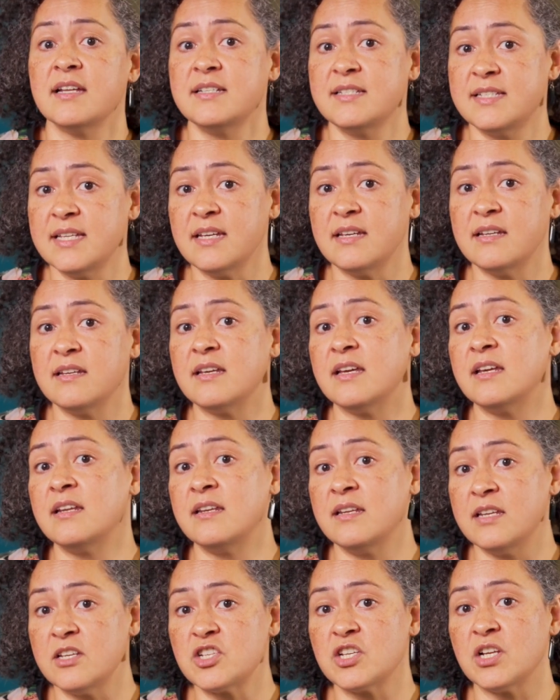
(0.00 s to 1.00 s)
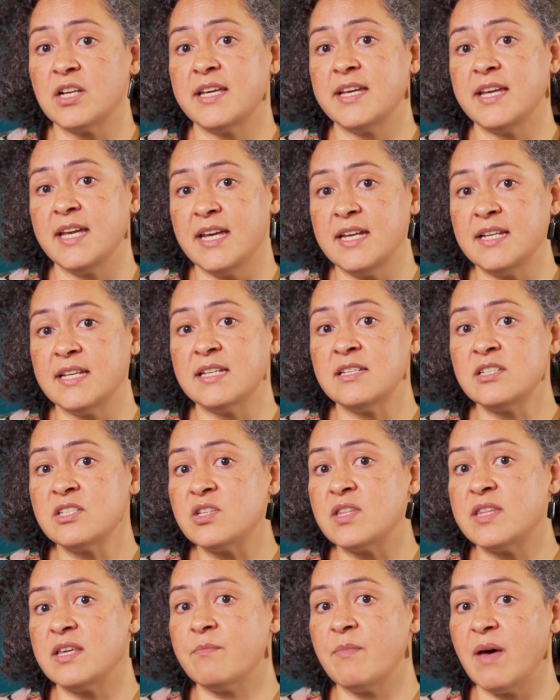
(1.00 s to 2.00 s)
did initially eat
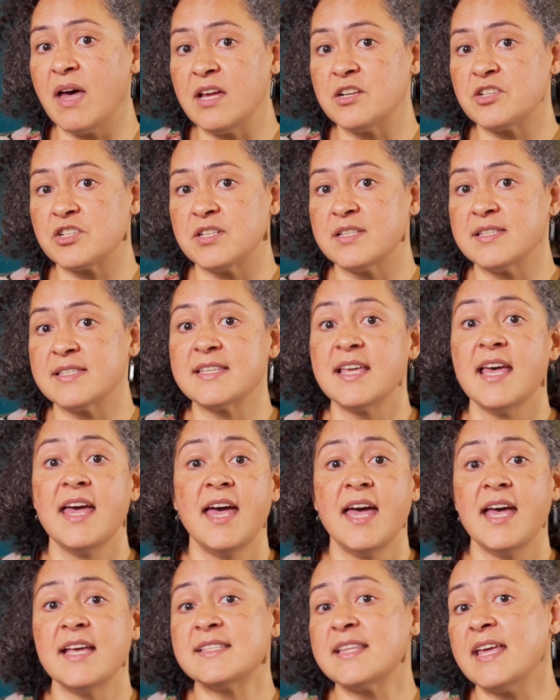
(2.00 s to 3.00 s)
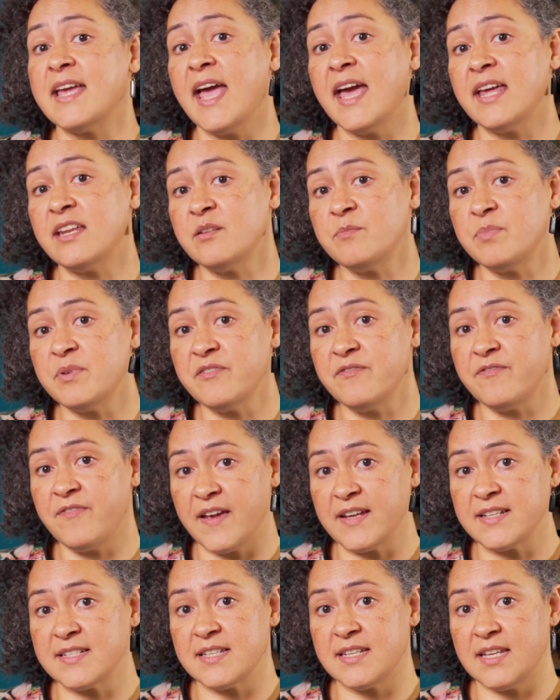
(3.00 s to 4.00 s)
into their margins, as they hadn't been
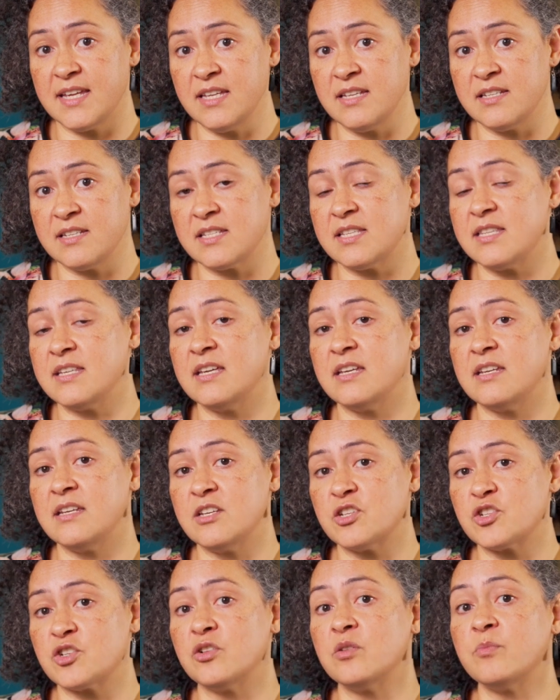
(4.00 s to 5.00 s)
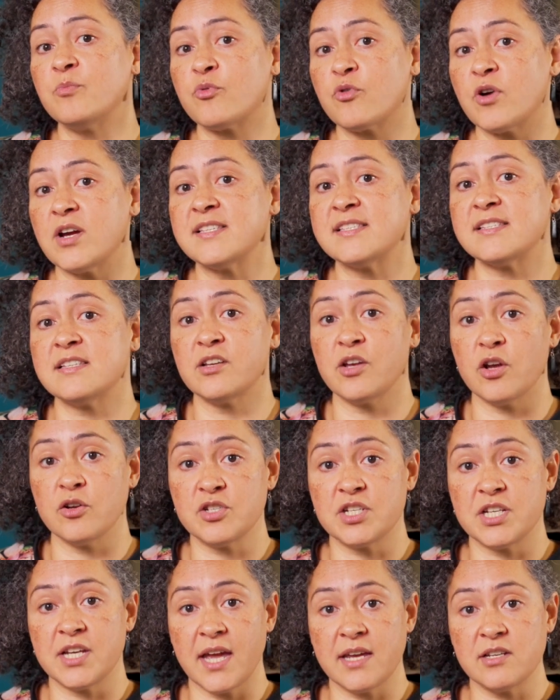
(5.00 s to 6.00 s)
factored into the initial price
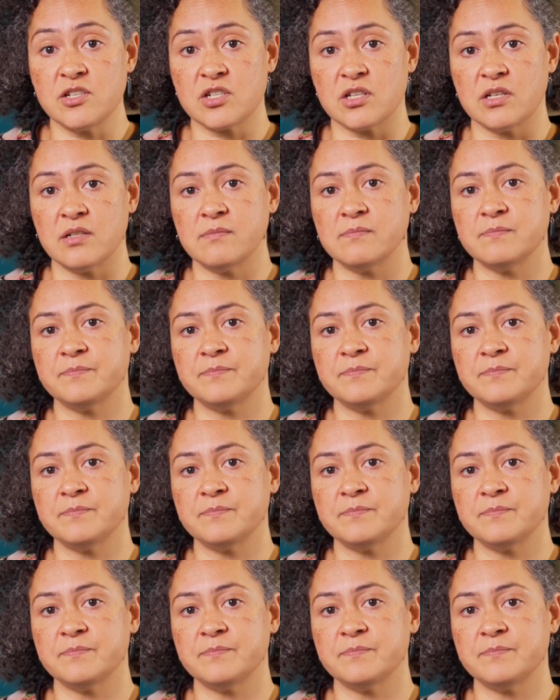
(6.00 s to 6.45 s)
negotiation.